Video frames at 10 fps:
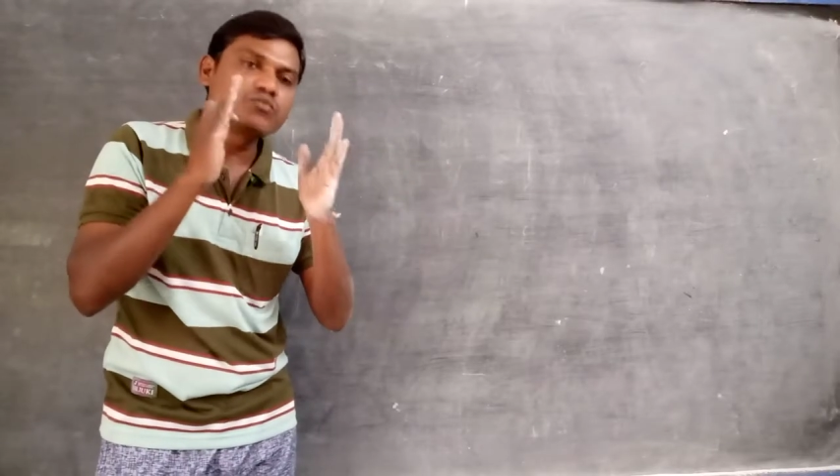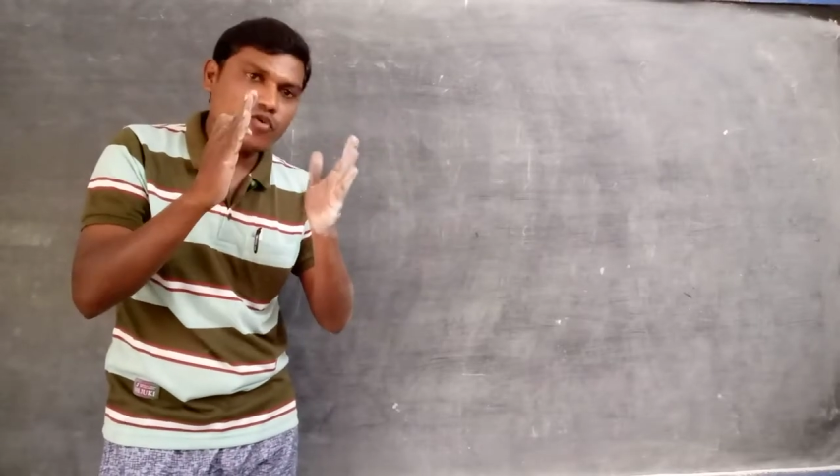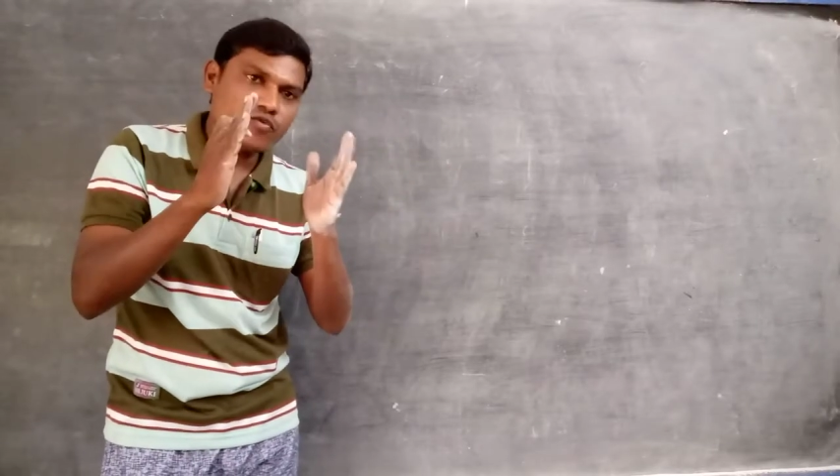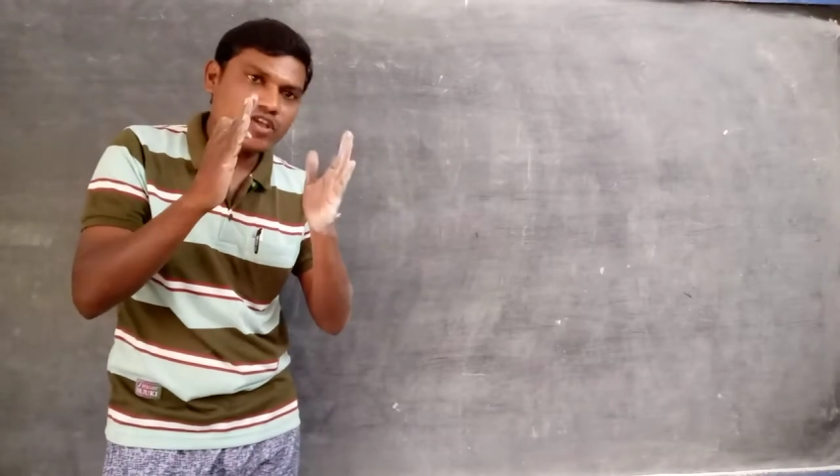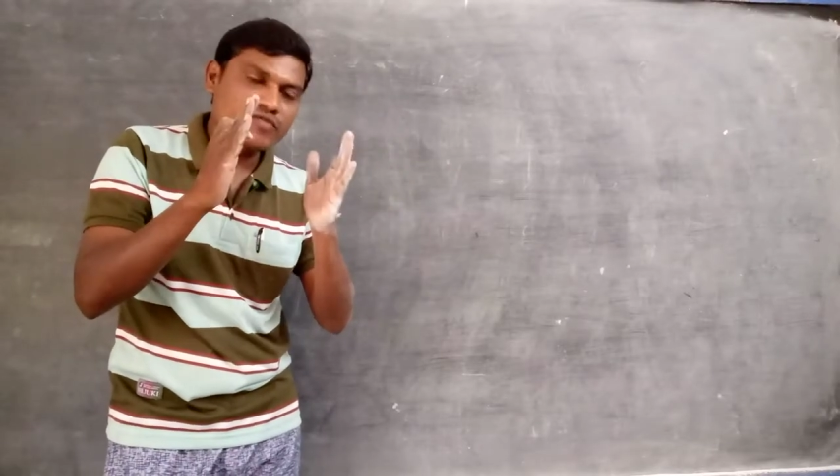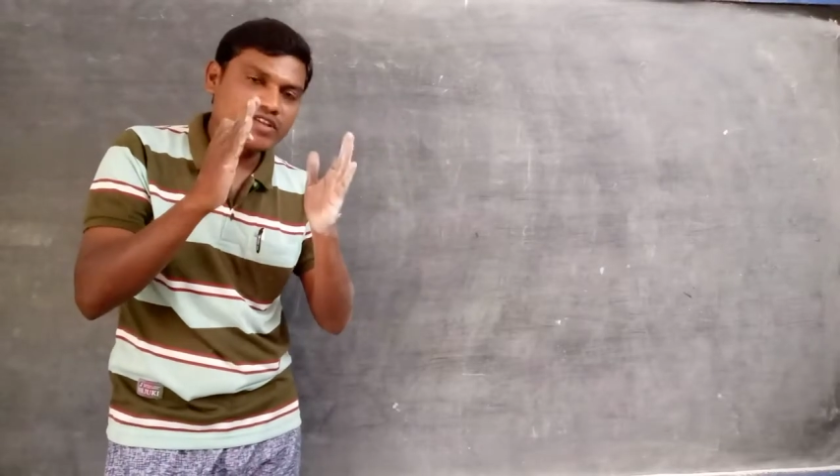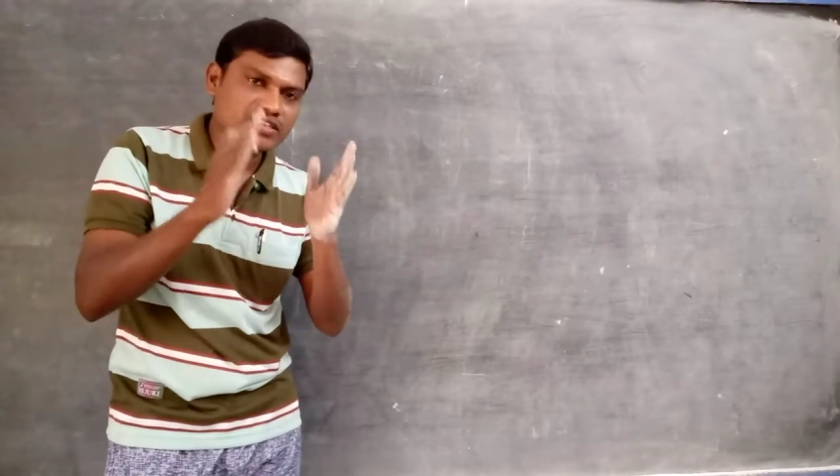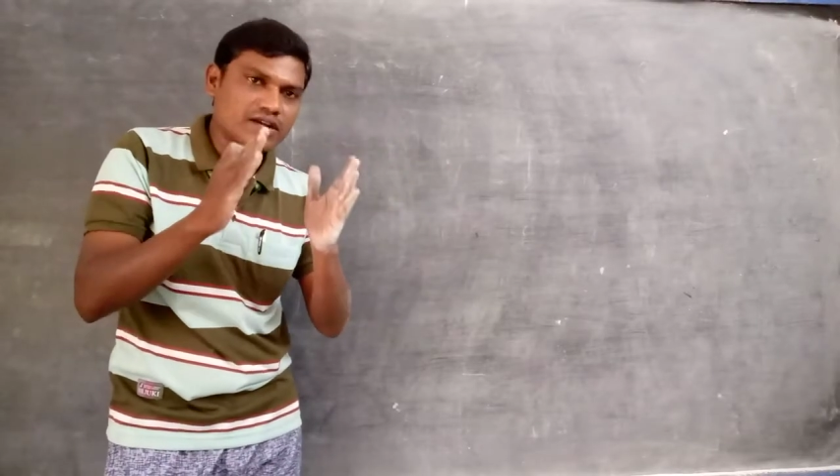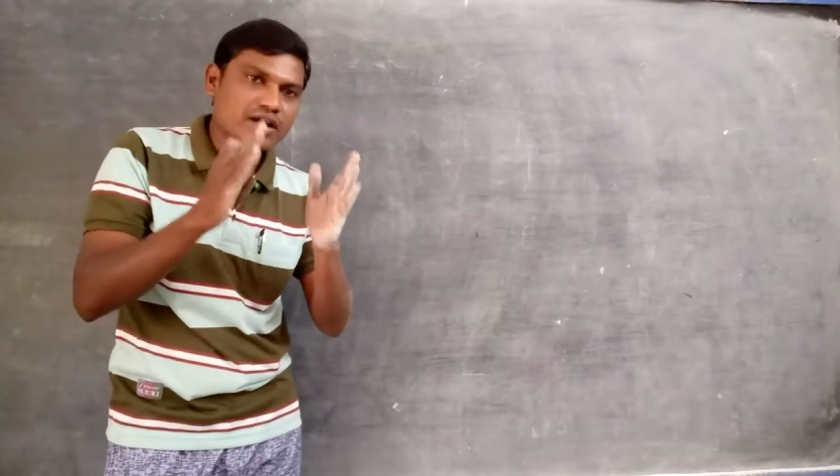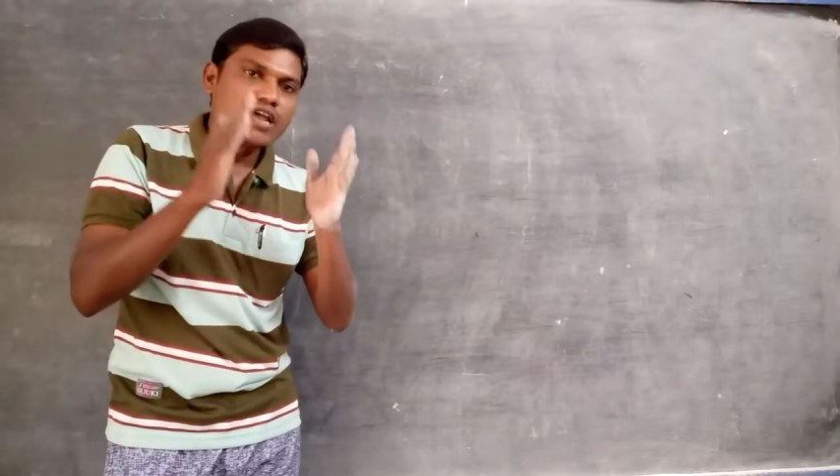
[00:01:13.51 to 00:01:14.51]
moving
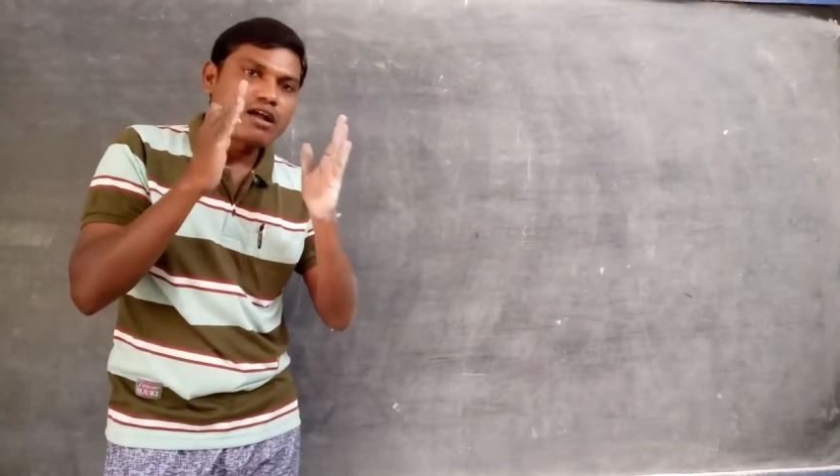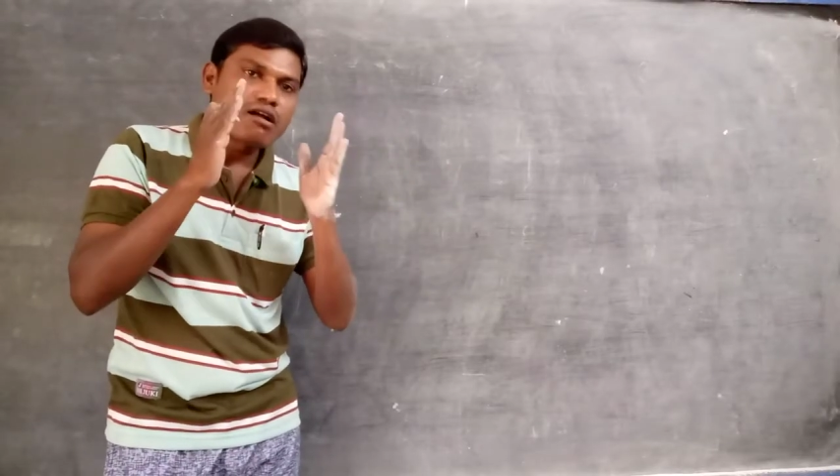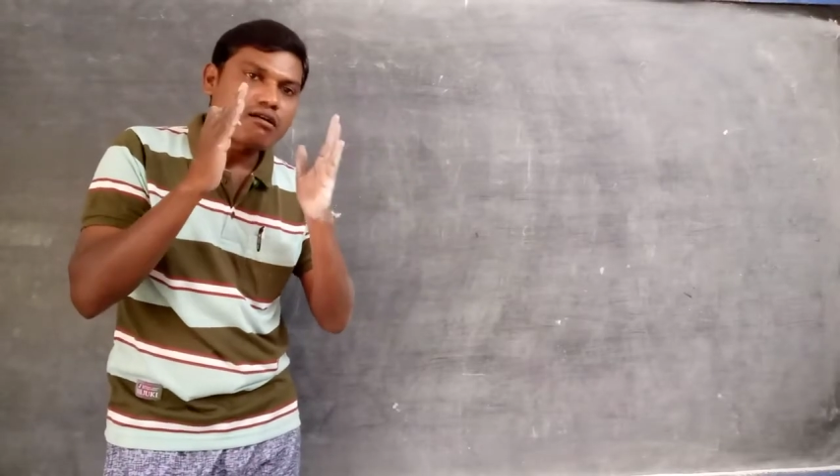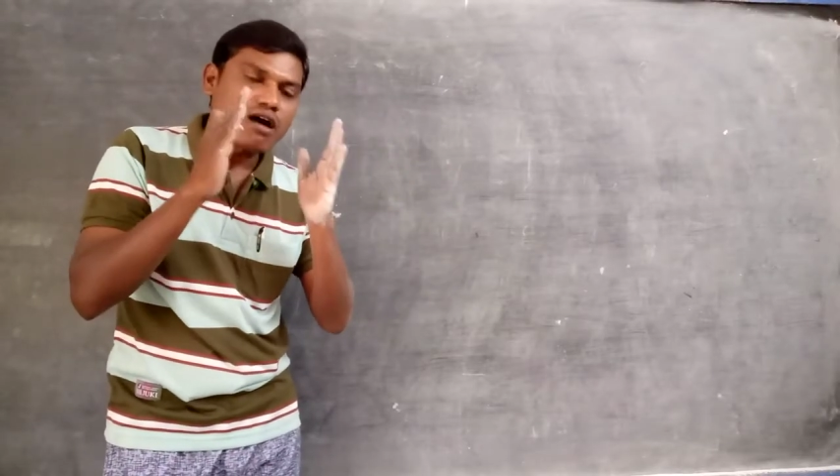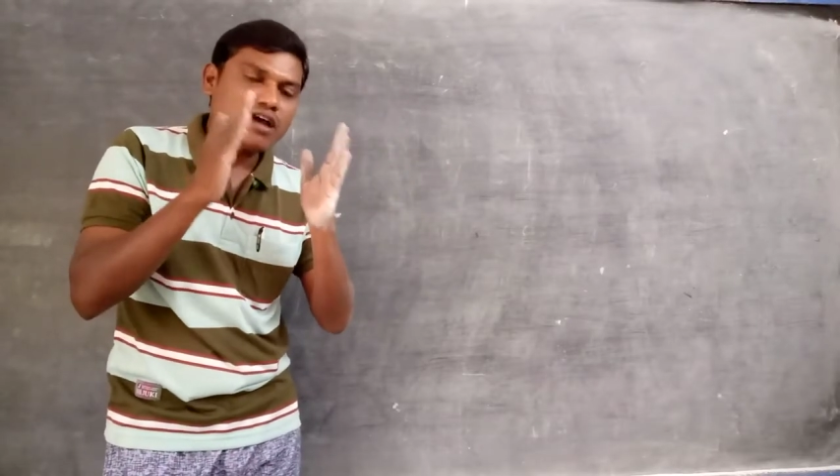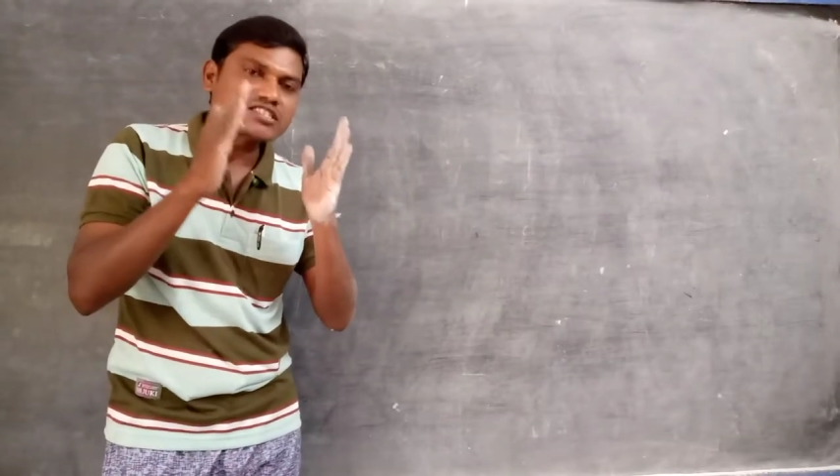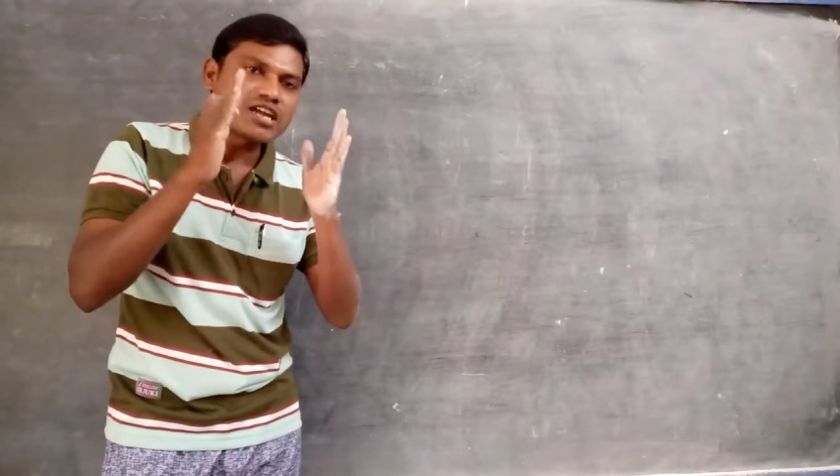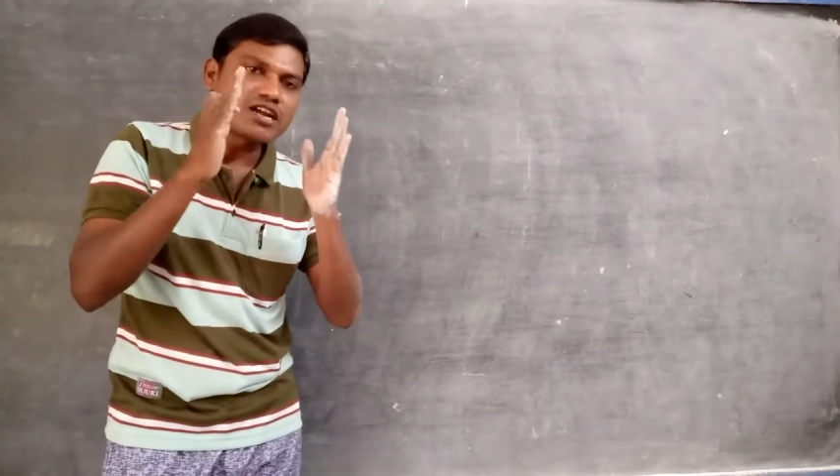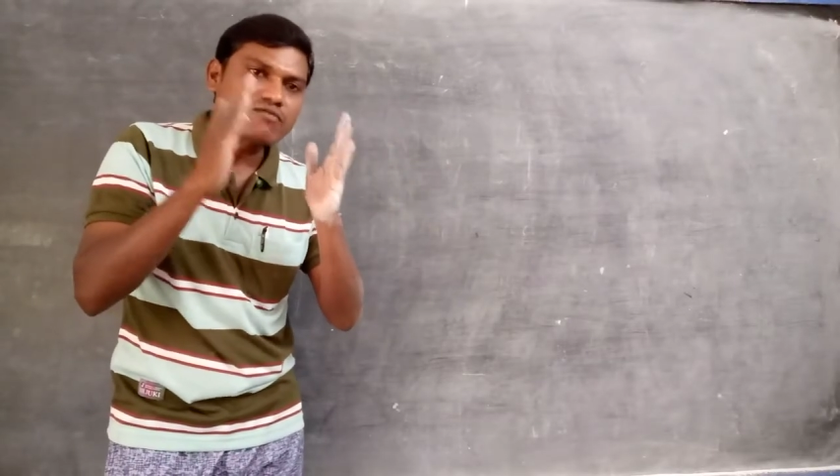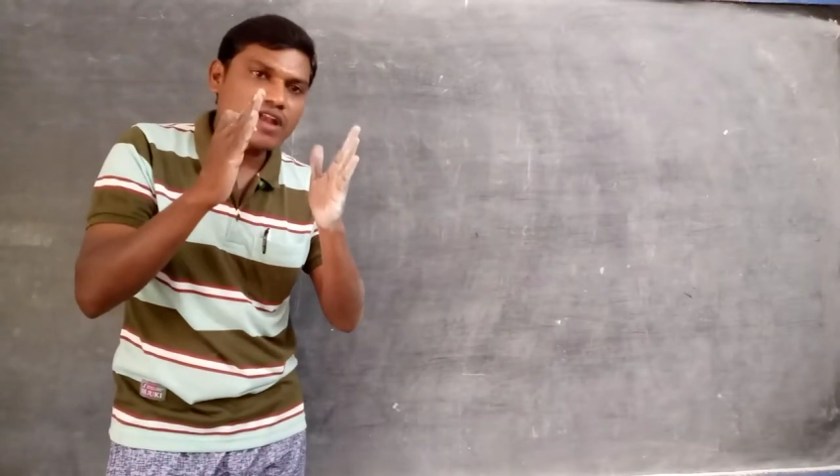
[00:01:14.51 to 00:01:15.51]
with
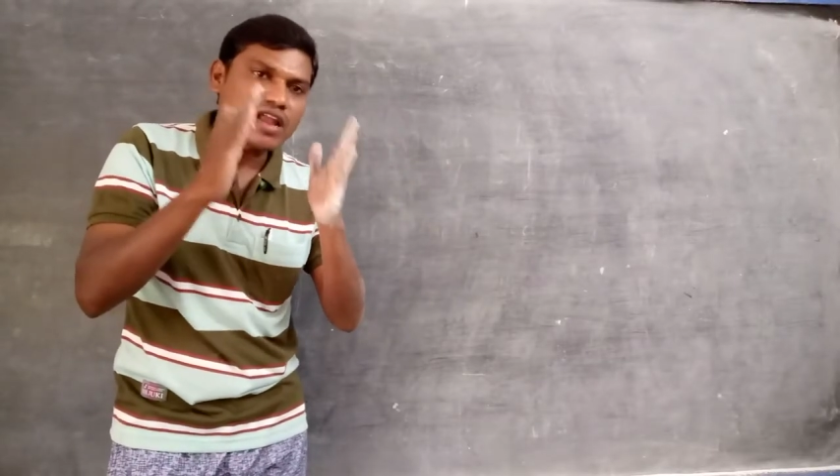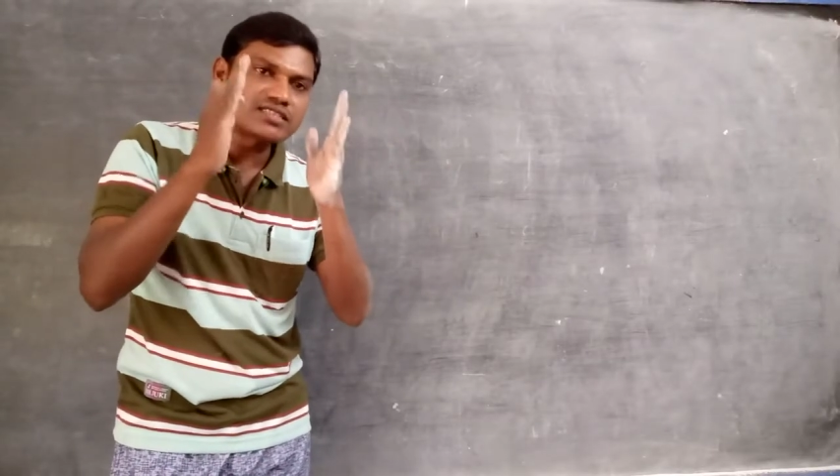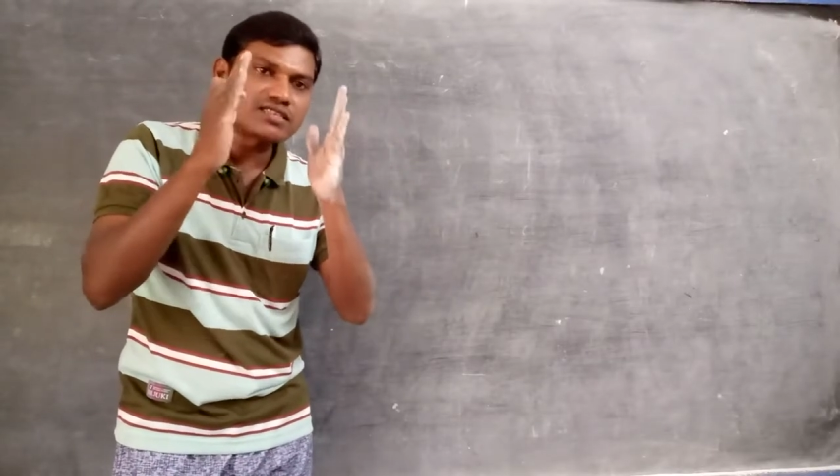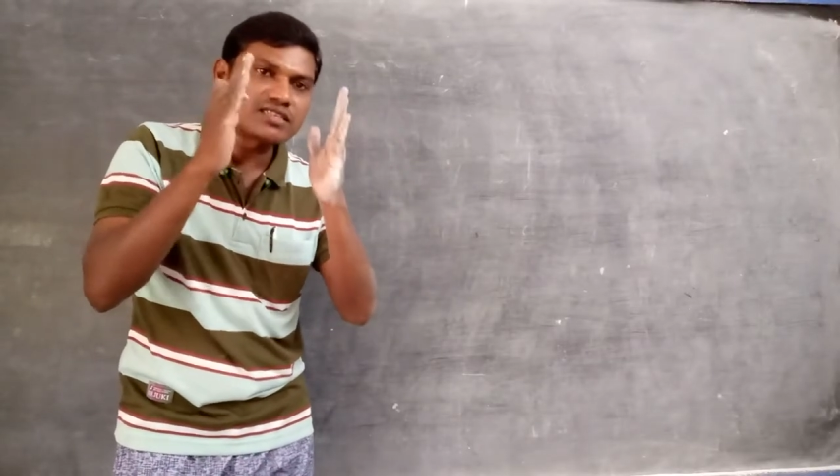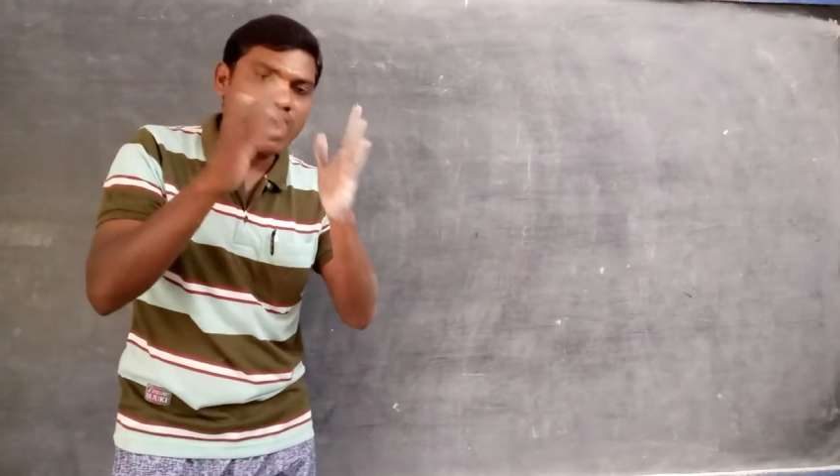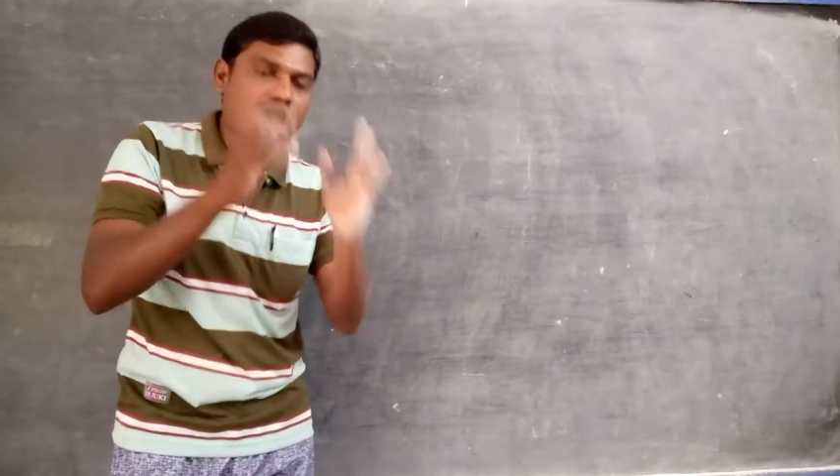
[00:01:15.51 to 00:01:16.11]
constant velocity